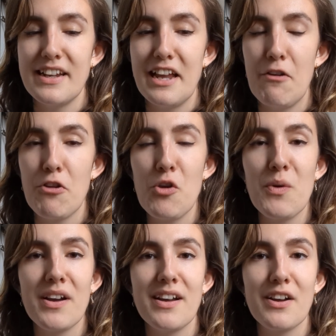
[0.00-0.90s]
if you
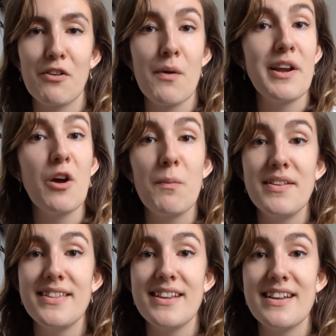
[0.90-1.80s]
were growing up
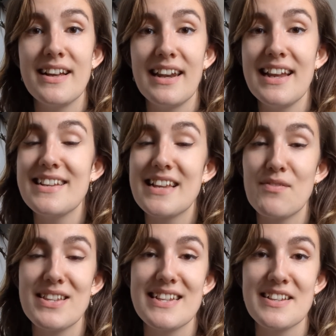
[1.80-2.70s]
in the late
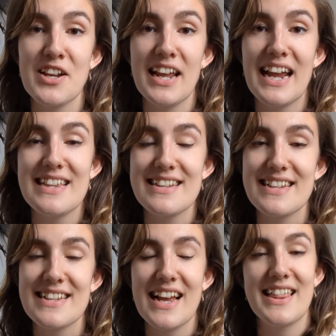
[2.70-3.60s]
70s and early
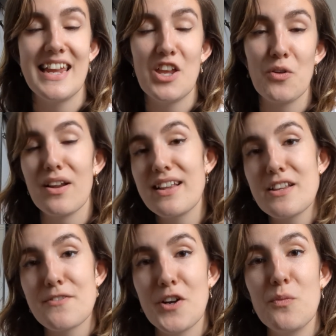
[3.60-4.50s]
80s, I think you'll like
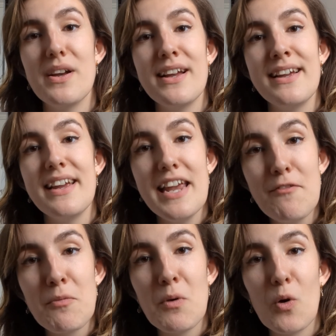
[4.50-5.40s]
this film
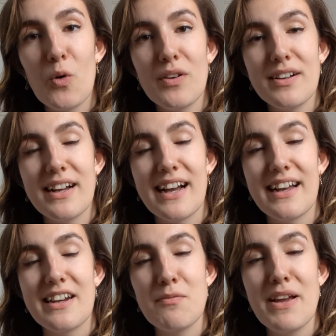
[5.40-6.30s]
even more,
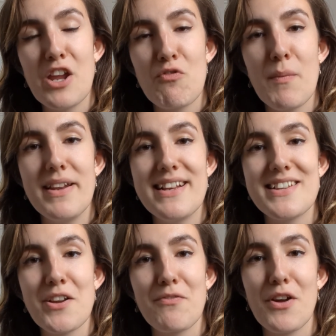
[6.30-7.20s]
and it'll make you reminisce
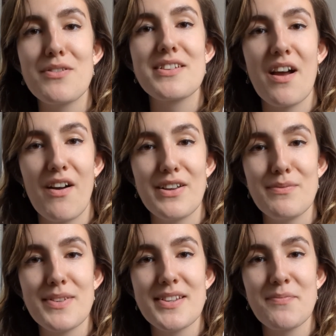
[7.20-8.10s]
of those
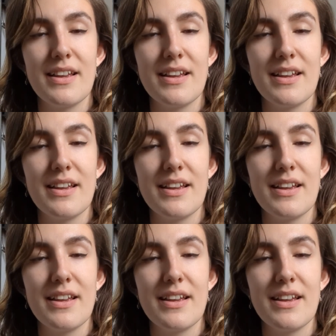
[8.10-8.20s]
times.